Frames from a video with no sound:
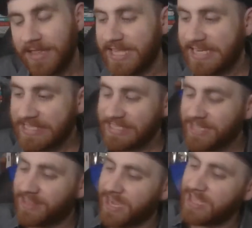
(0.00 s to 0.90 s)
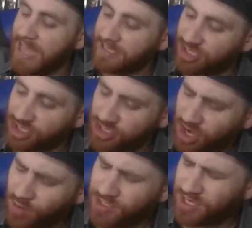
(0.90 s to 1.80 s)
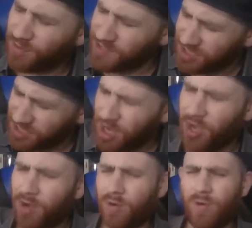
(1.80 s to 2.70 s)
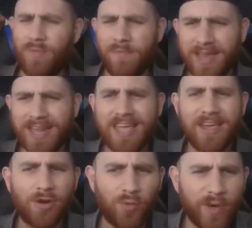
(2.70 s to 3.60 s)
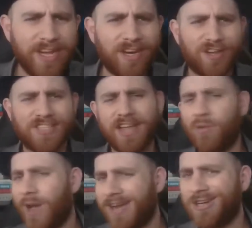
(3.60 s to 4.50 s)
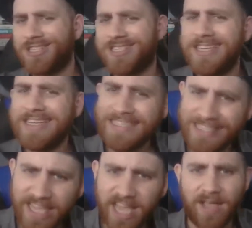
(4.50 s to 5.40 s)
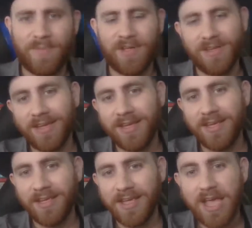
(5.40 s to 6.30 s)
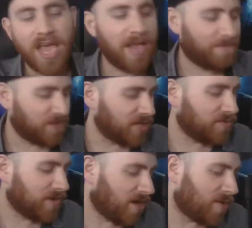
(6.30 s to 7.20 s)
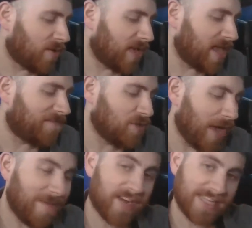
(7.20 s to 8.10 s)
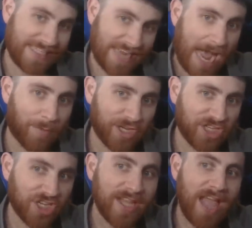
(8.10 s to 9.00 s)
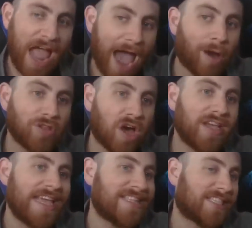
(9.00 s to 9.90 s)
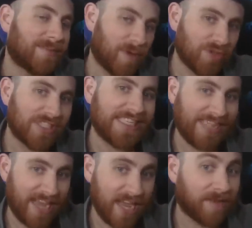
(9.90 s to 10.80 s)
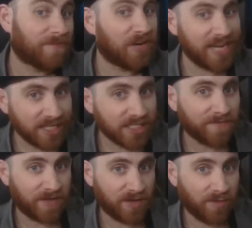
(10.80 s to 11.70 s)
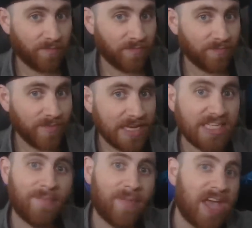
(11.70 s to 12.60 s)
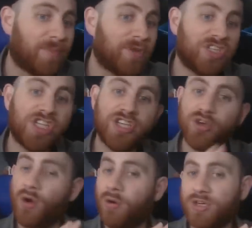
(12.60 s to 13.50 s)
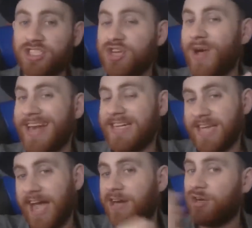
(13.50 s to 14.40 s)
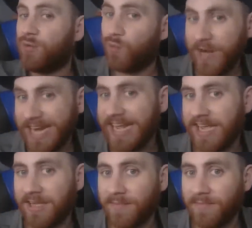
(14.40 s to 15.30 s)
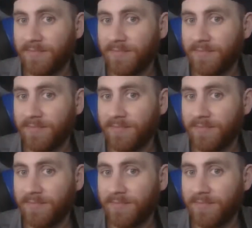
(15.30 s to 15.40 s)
This is a thing that so many readers and writers skip. If you haven't established how long it's supposed to take for each of you to be able to do an entire reading,